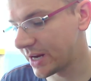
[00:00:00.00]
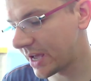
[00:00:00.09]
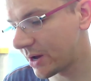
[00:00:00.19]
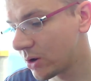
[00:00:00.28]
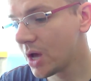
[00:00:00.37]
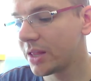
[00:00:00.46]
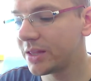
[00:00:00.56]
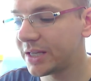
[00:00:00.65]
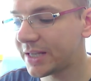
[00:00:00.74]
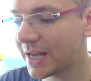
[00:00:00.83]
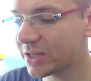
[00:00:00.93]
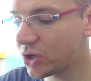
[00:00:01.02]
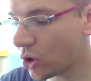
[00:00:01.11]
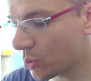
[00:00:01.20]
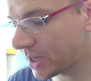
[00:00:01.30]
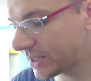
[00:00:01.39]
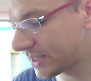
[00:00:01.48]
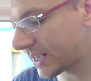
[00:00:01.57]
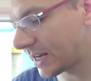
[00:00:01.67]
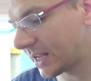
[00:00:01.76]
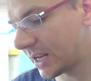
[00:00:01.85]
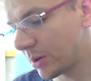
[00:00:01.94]
Now, this has not been
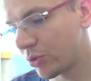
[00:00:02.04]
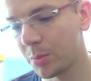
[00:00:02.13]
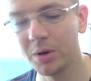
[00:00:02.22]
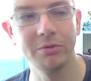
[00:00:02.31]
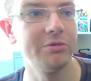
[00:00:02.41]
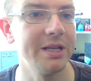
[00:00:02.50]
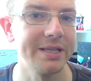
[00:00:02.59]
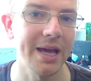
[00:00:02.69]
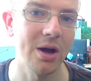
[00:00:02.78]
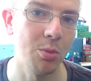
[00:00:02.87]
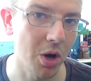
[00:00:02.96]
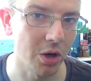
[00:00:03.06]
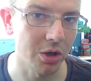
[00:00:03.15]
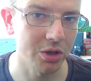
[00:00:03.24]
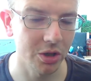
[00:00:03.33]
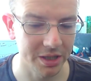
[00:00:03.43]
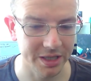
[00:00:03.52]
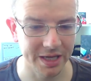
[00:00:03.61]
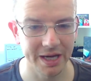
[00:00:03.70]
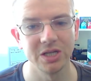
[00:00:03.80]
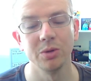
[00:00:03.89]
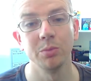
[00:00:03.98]
sent in a proper retail box on this
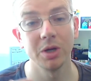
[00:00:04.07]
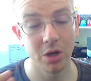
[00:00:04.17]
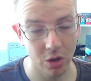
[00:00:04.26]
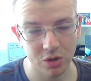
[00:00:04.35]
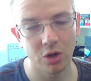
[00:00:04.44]
occasion because